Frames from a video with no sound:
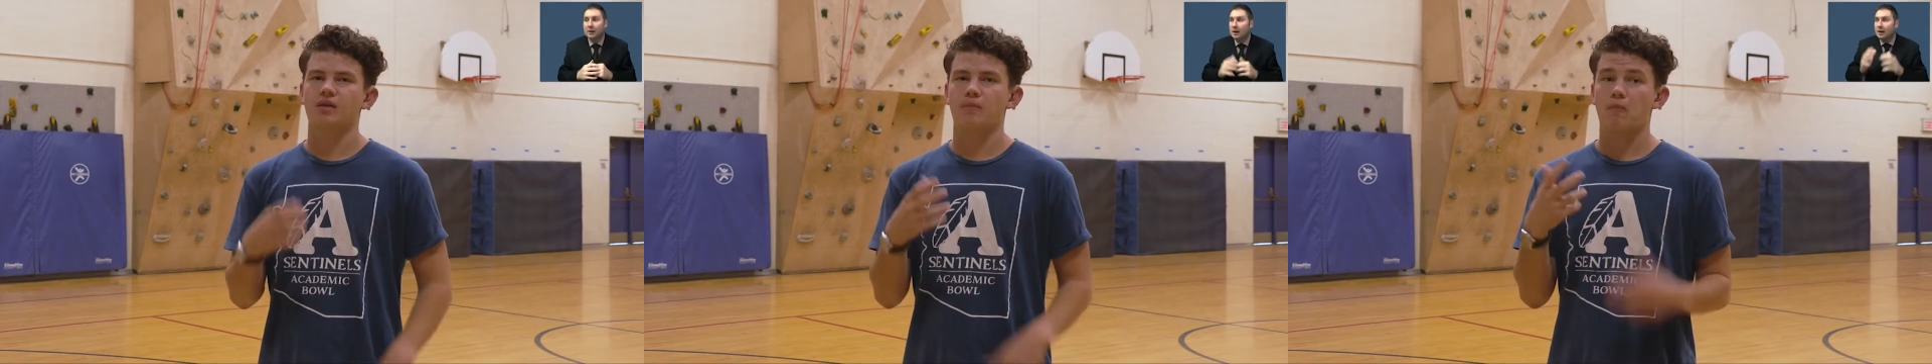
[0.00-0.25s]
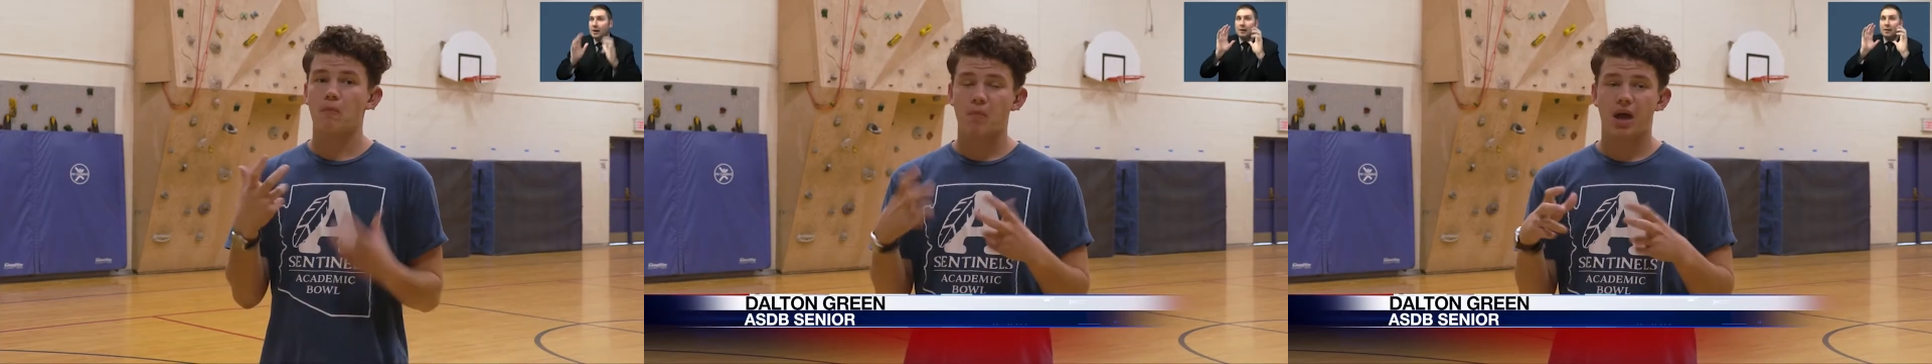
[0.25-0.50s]

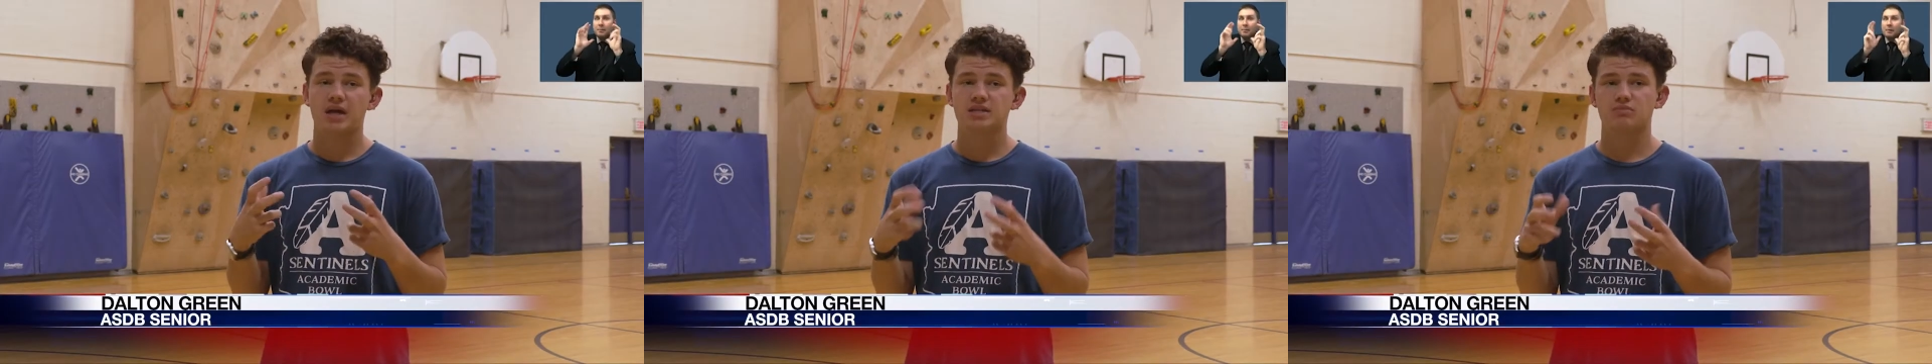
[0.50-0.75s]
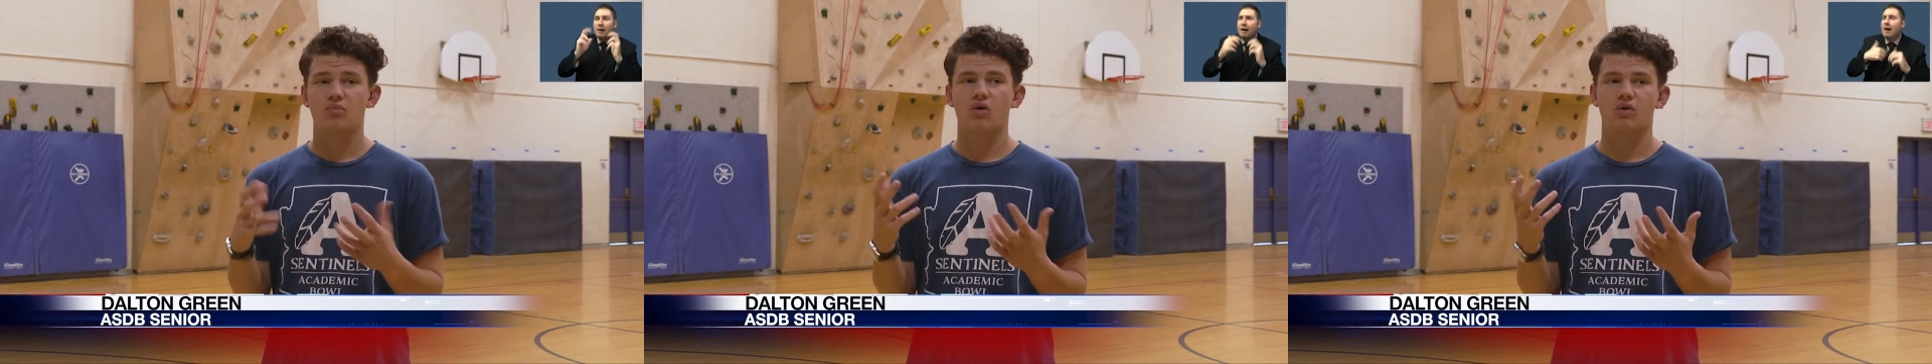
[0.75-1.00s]
In
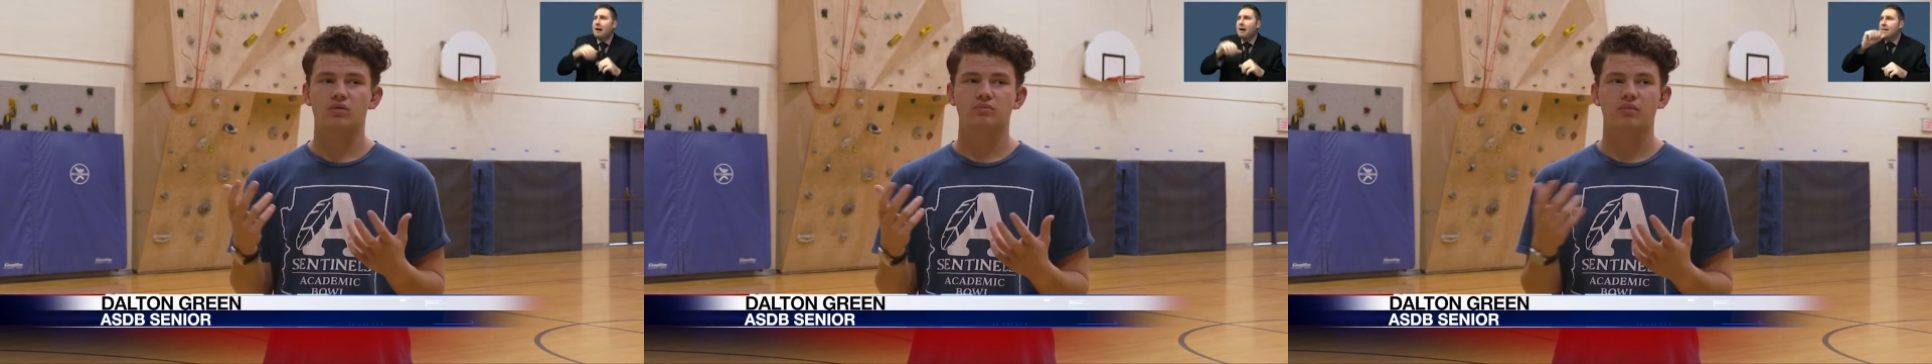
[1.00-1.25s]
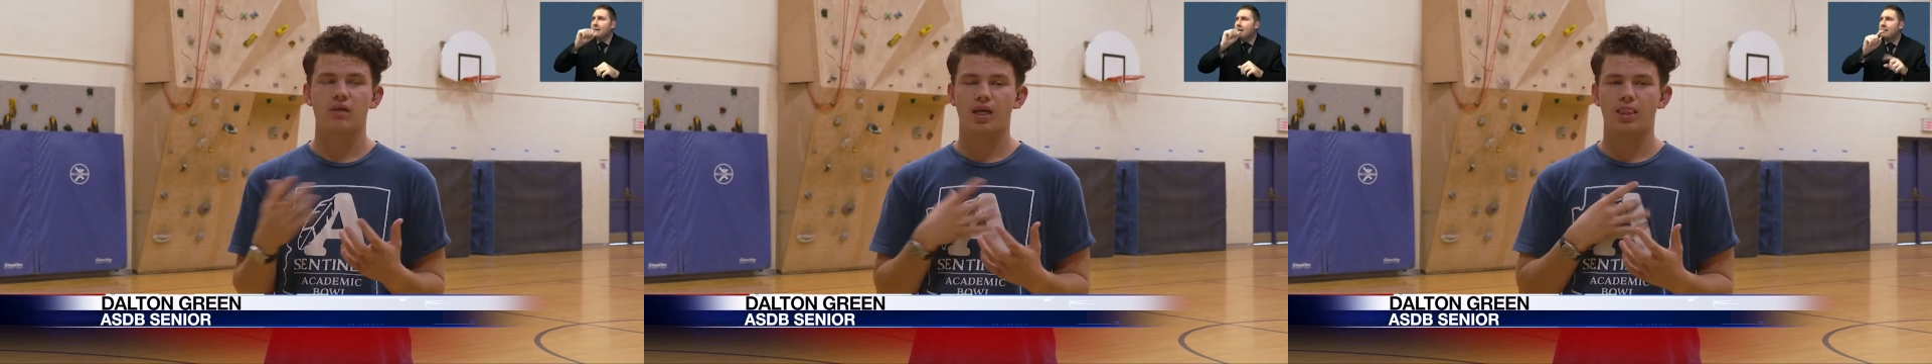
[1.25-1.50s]
basketball,
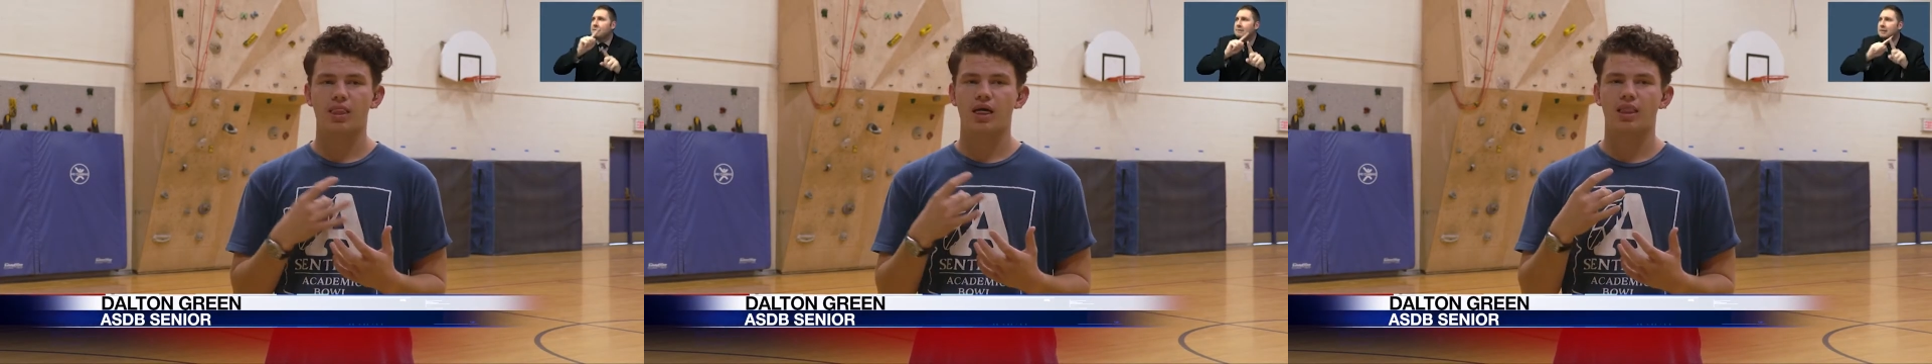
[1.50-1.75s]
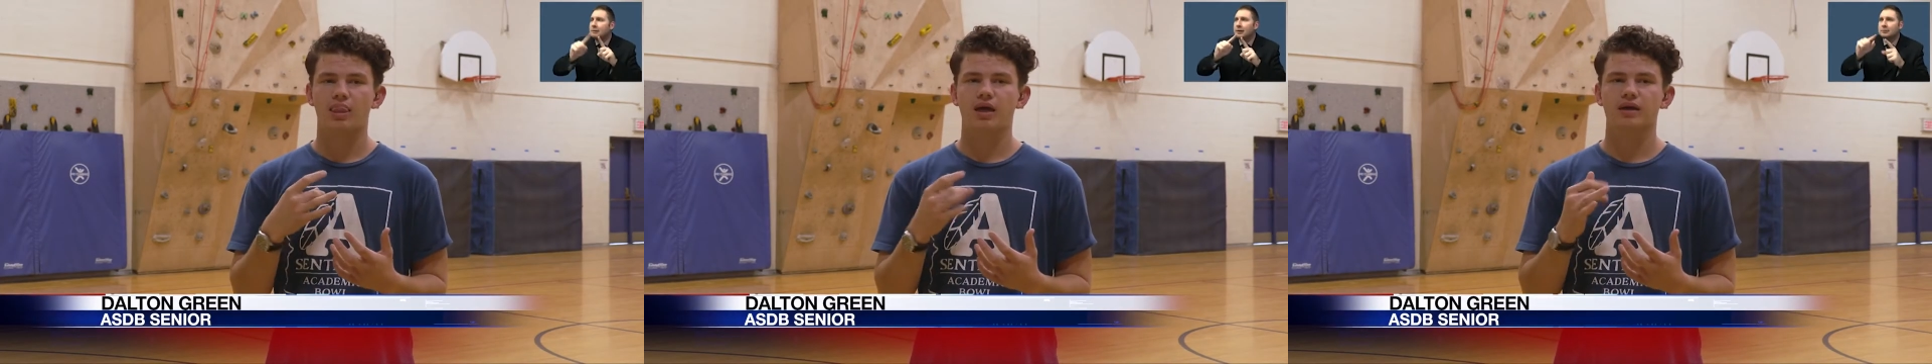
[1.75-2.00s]
I like the
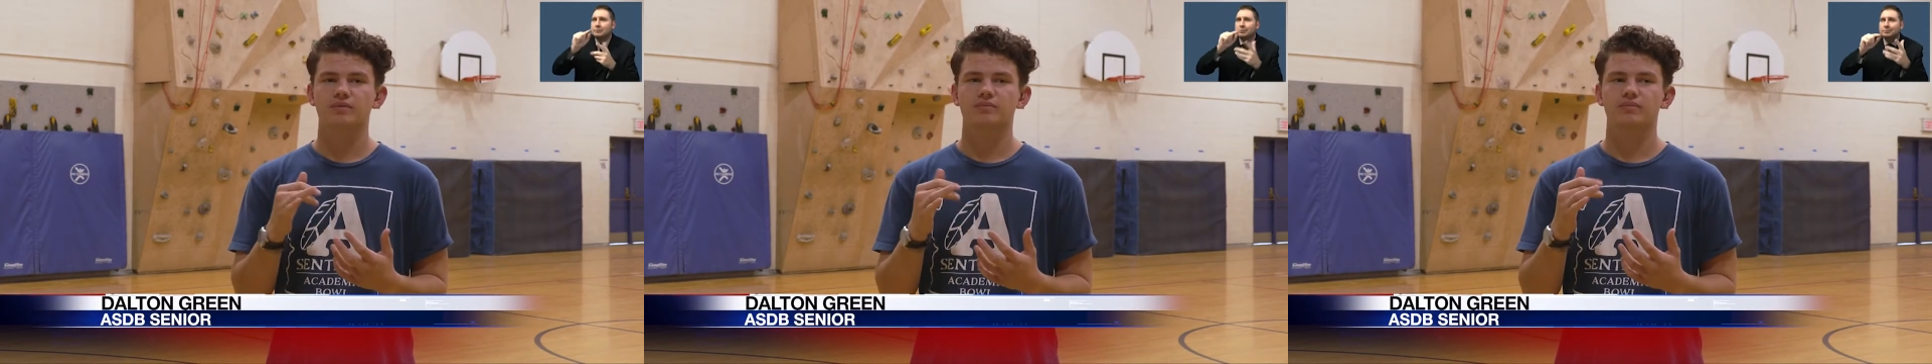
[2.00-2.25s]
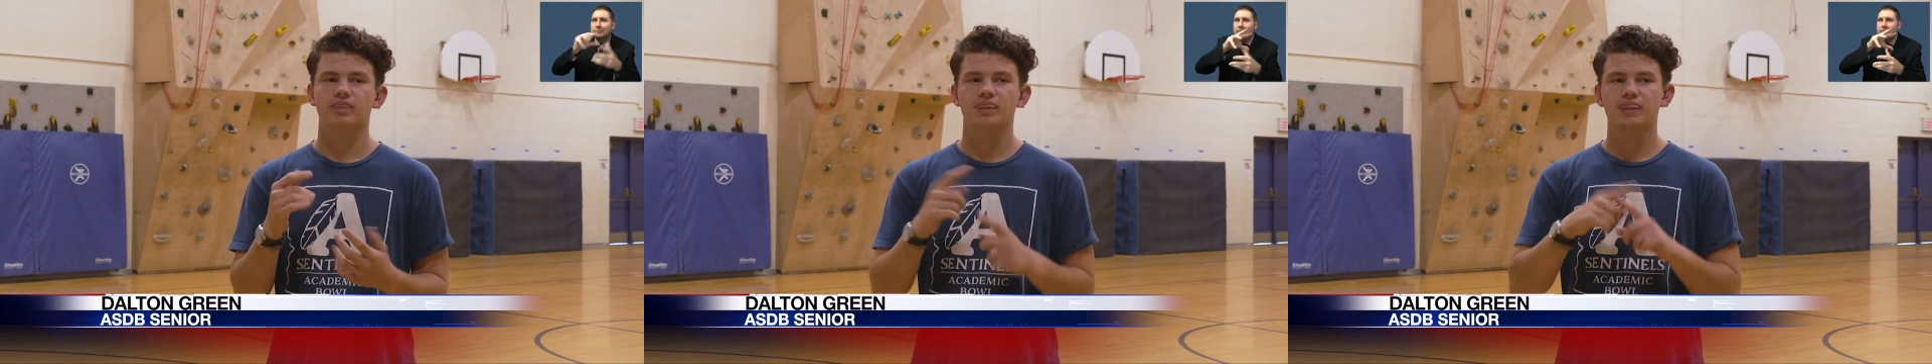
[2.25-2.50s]
different aspects